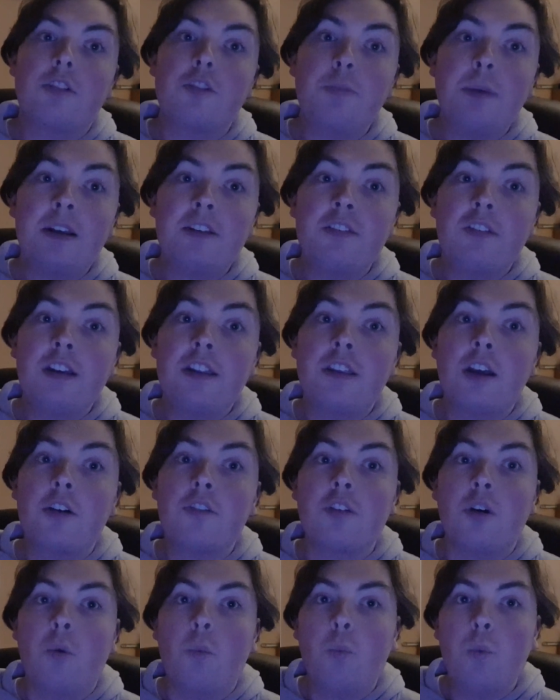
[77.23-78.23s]
Respectively,
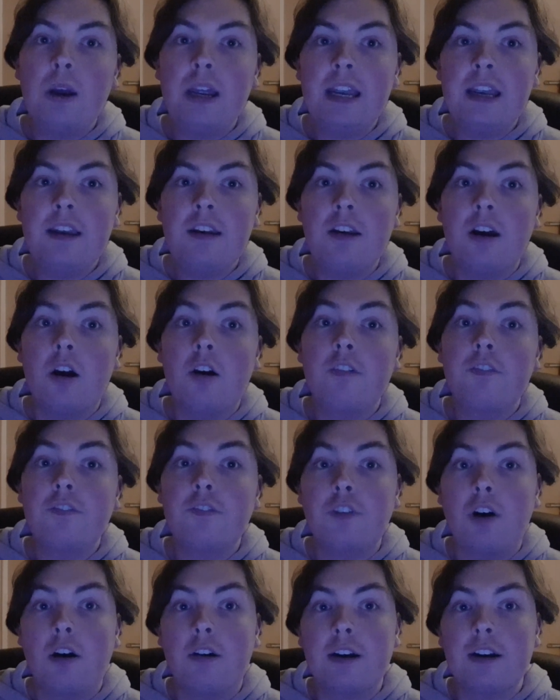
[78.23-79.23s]
those are wind,
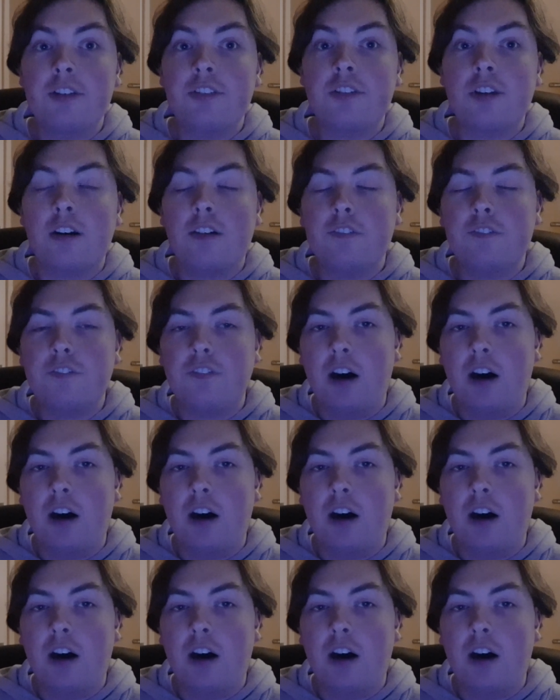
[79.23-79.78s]
forest,